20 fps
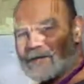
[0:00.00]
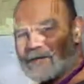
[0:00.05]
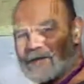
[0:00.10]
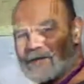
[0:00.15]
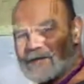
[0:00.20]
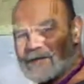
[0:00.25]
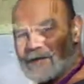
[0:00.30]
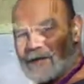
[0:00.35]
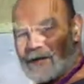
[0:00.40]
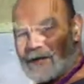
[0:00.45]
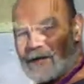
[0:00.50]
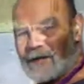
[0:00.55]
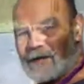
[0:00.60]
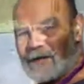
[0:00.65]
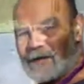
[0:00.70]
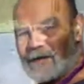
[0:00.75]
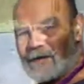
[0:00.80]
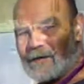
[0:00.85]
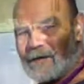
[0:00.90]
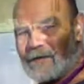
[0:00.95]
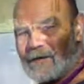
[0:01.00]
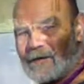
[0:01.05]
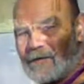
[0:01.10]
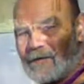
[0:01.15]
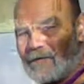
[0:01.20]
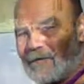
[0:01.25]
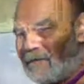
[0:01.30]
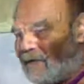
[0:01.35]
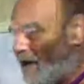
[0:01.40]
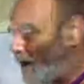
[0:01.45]
to see
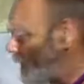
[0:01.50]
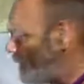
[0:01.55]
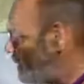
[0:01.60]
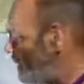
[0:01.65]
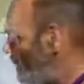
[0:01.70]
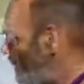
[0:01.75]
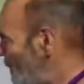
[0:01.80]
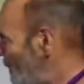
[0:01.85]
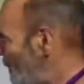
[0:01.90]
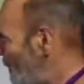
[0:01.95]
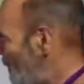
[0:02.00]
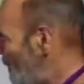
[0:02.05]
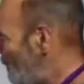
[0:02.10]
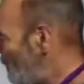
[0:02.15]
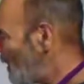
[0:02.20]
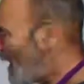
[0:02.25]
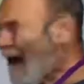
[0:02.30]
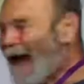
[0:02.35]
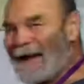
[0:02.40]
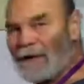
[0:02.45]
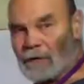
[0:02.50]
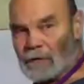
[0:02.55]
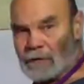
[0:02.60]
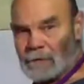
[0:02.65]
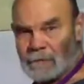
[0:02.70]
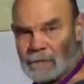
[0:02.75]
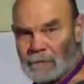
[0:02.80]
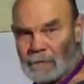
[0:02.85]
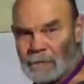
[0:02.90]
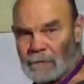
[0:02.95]
that pattern,
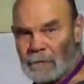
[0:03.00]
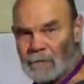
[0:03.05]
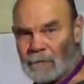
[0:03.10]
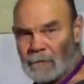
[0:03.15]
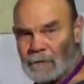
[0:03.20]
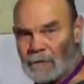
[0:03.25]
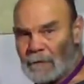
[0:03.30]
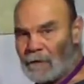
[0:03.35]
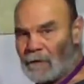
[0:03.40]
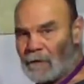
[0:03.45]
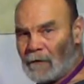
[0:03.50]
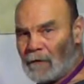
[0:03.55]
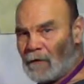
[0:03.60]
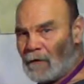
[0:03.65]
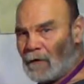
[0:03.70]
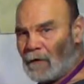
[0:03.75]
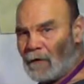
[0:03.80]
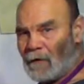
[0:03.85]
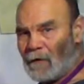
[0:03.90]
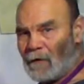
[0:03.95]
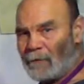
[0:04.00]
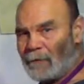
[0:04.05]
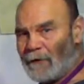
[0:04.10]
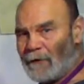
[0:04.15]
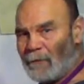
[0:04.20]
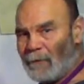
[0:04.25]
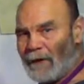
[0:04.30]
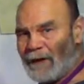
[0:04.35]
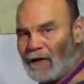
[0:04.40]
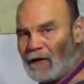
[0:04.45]
or we
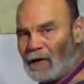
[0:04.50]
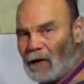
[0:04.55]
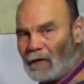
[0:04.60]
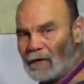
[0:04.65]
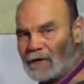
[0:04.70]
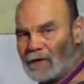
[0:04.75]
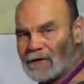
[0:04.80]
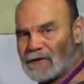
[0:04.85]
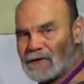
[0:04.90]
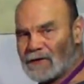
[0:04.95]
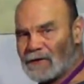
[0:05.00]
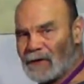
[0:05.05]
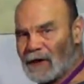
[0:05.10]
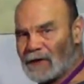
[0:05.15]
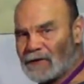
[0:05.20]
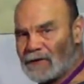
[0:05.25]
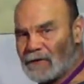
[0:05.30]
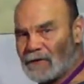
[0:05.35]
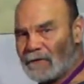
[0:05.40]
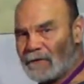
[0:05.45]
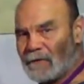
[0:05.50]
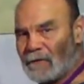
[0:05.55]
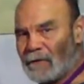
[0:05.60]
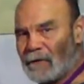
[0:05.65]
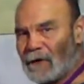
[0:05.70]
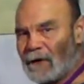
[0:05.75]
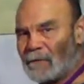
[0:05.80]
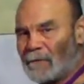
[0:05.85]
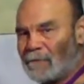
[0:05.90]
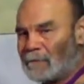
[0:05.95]
might call it a structure, if you
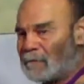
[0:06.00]
will.